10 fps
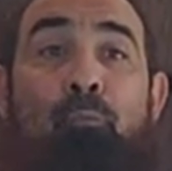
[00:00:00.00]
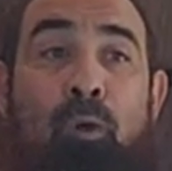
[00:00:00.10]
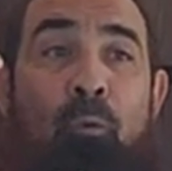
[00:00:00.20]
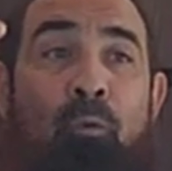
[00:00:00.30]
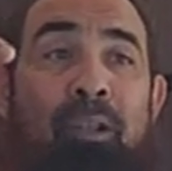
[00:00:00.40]

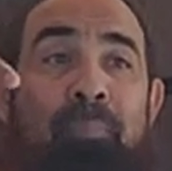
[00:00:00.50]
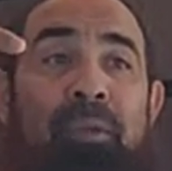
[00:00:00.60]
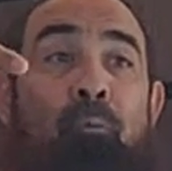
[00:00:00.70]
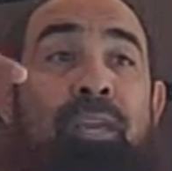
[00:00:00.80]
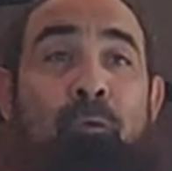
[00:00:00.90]
We will be,
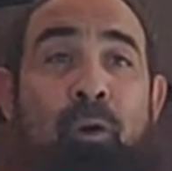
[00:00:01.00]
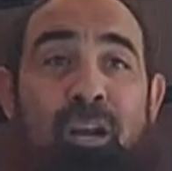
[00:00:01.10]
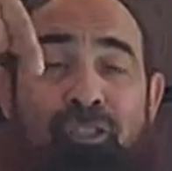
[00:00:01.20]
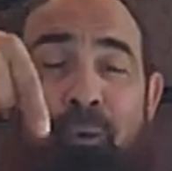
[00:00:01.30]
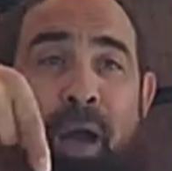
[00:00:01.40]
we
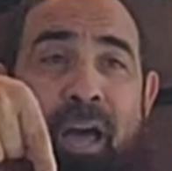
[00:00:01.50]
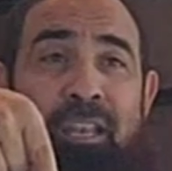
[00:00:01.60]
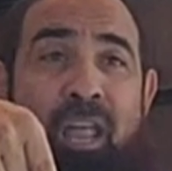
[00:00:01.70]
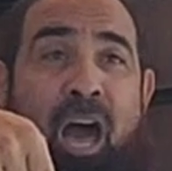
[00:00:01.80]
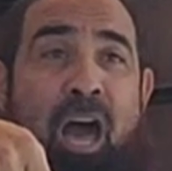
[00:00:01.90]
worship
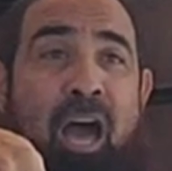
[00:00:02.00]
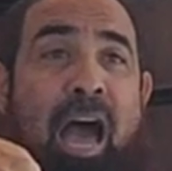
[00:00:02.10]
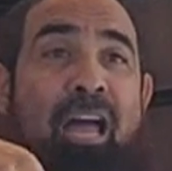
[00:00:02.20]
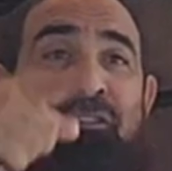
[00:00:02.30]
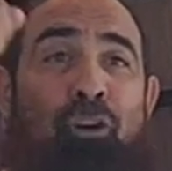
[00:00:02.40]
Allah
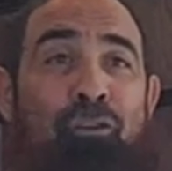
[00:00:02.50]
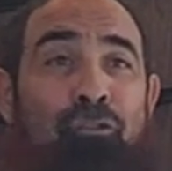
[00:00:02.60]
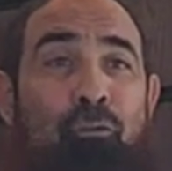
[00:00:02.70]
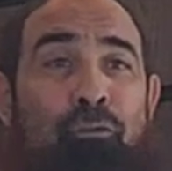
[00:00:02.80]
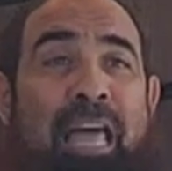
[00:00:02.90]
and don't do